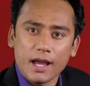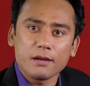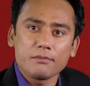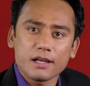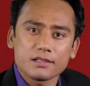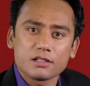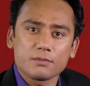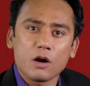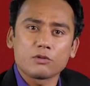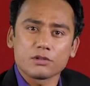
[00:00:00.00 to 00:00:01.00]
and message
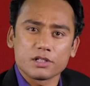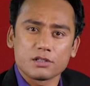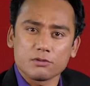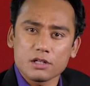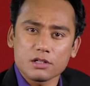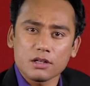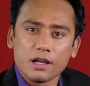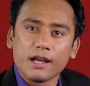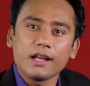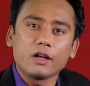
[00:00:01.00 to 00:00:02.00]
about registration
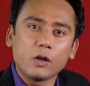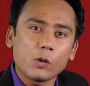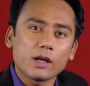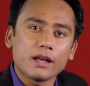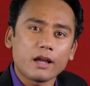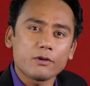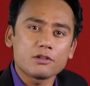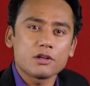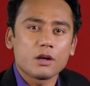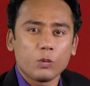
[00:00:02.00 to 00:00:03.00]
in local language